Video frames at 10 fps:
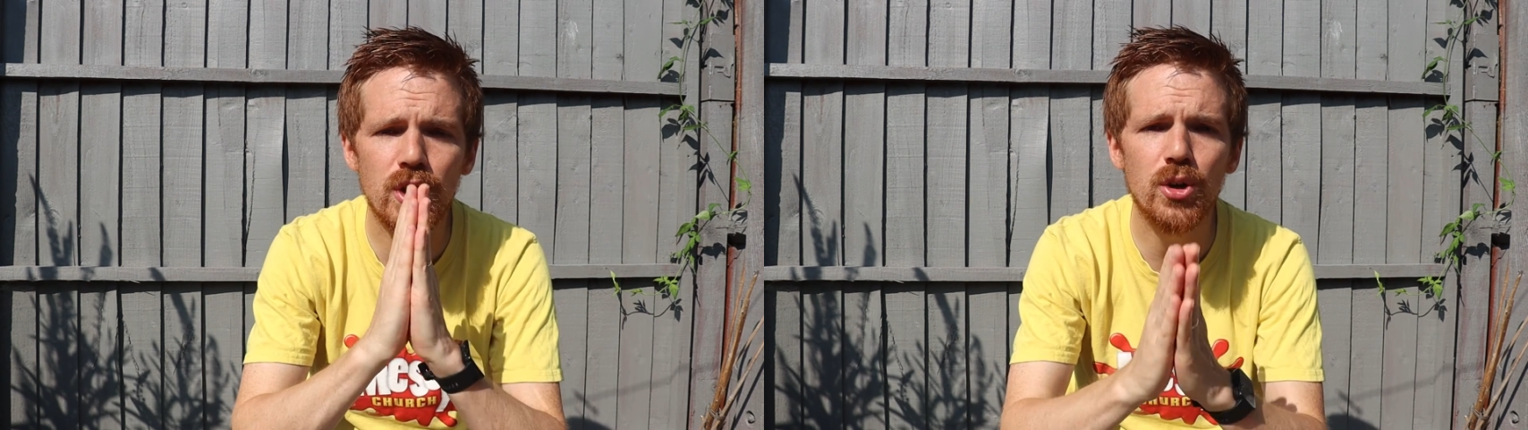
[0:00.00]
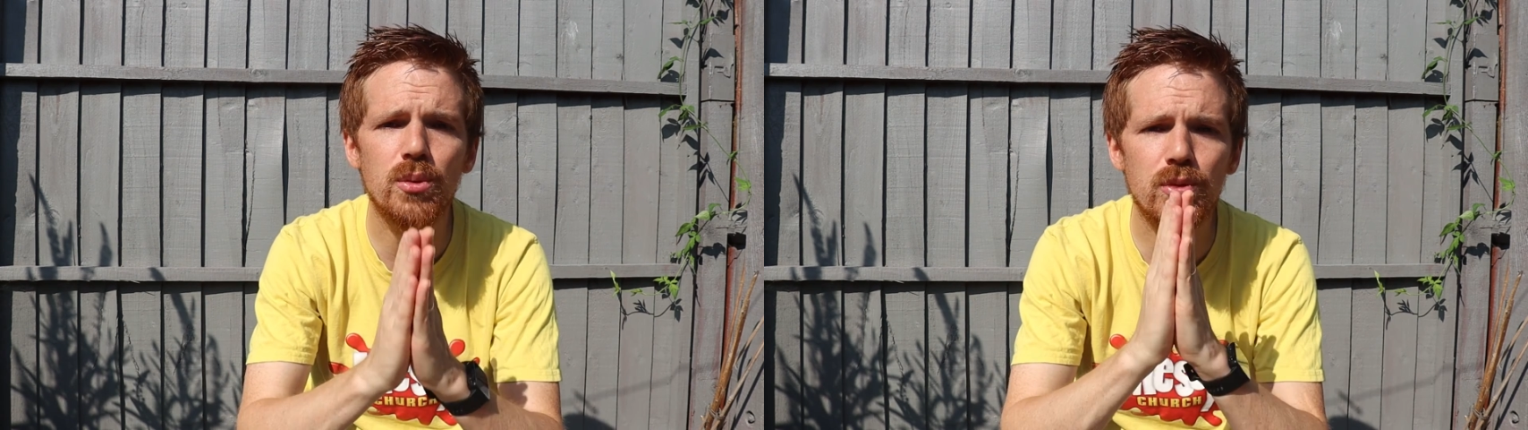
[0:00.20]
We
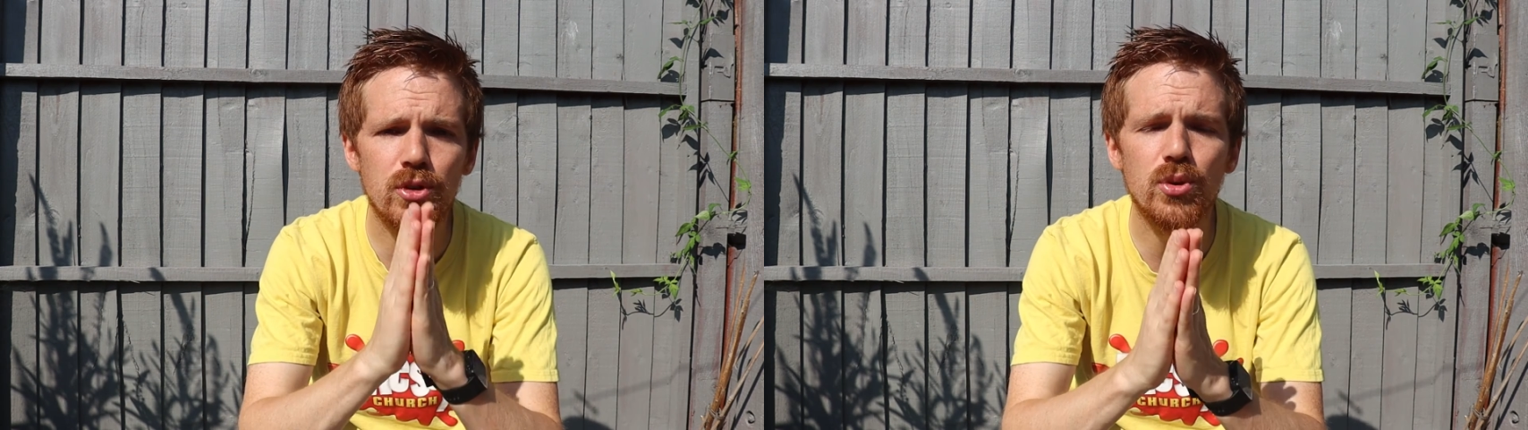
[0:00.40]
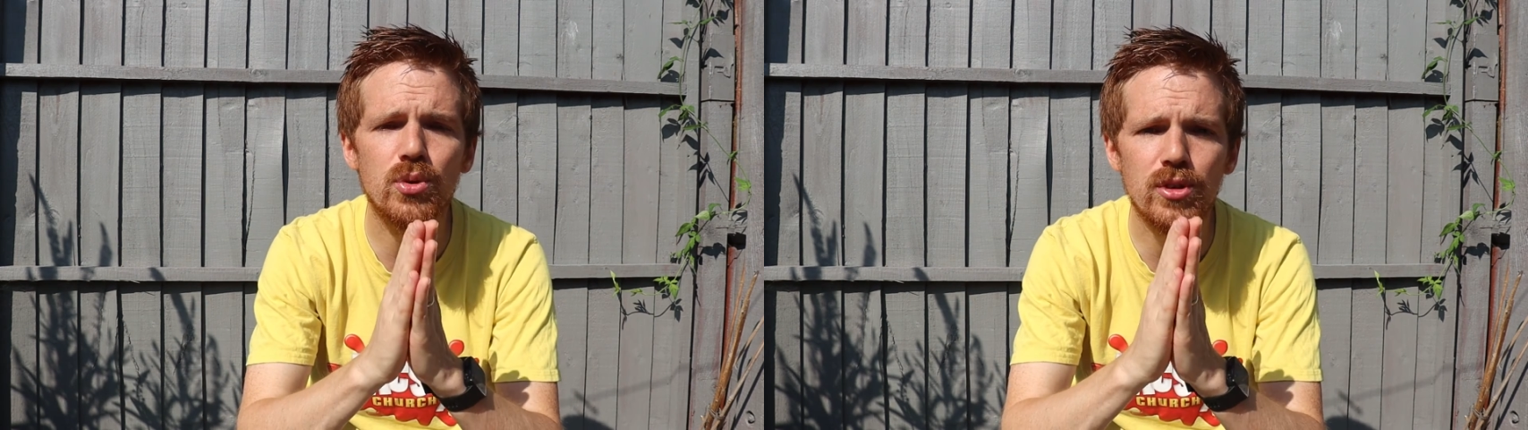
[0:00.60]
hope
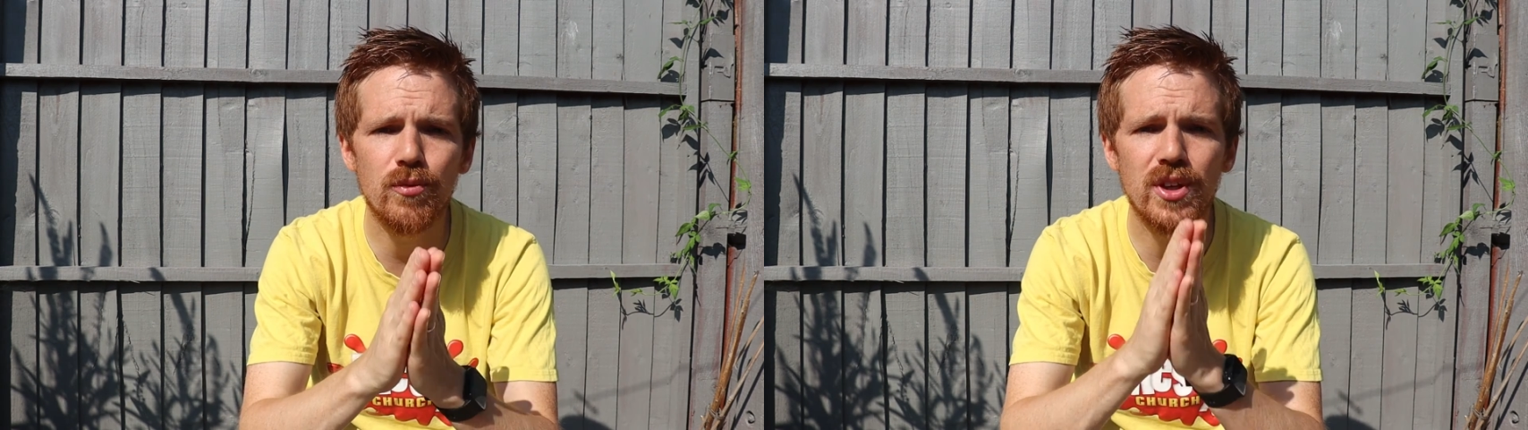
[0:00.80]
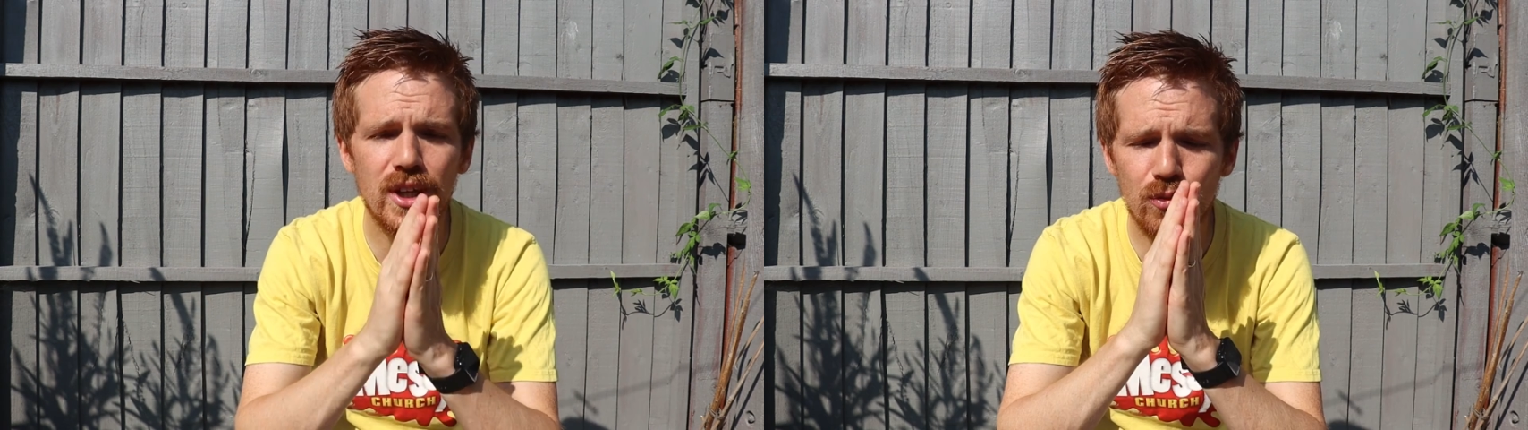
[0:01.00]
to do
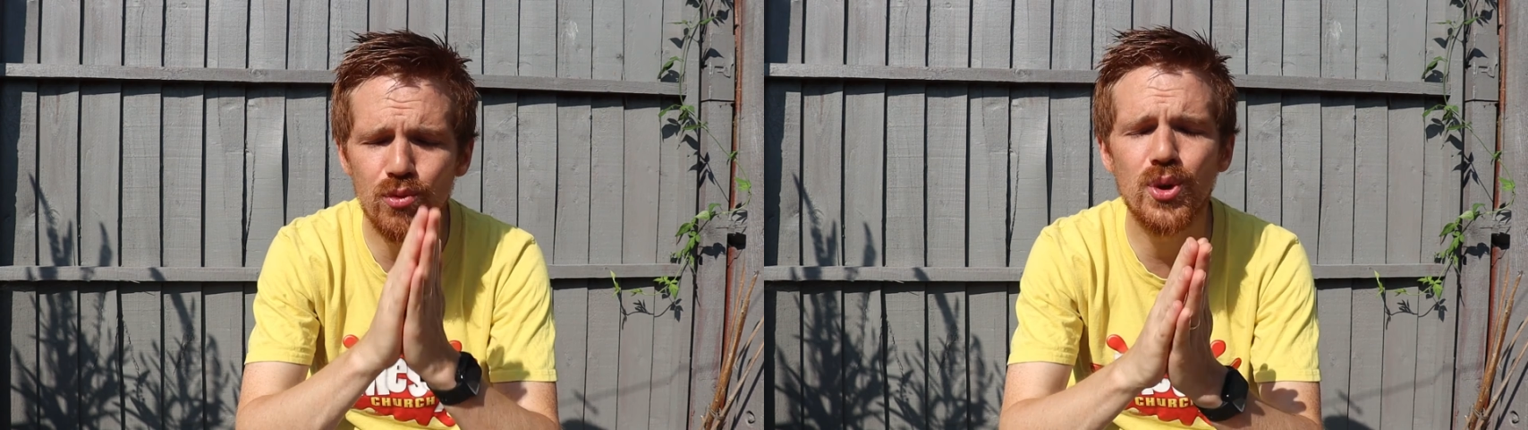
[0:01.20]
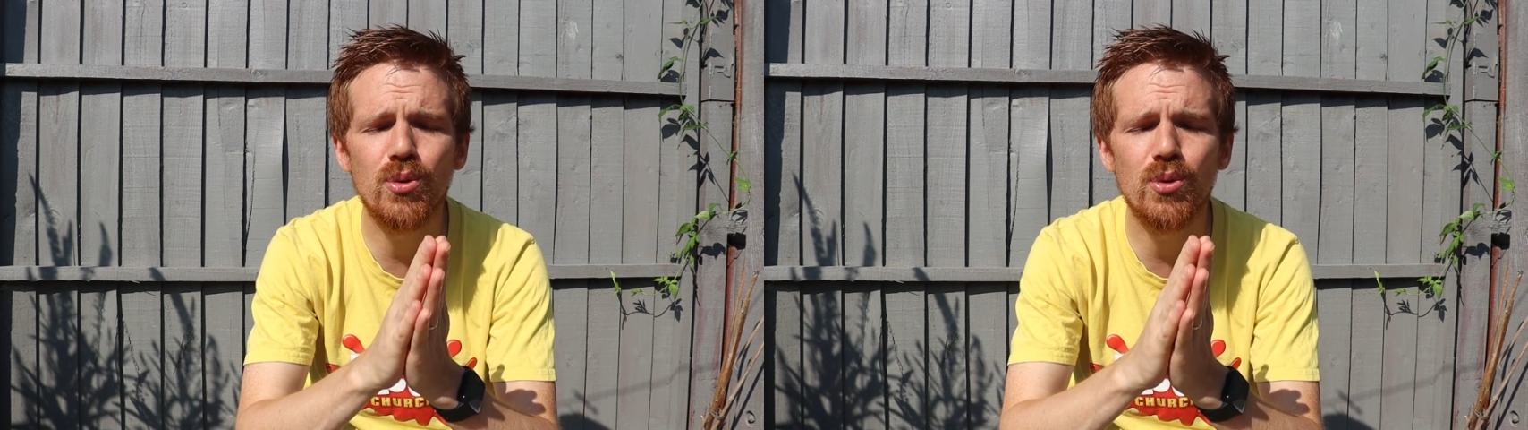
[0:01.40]
something in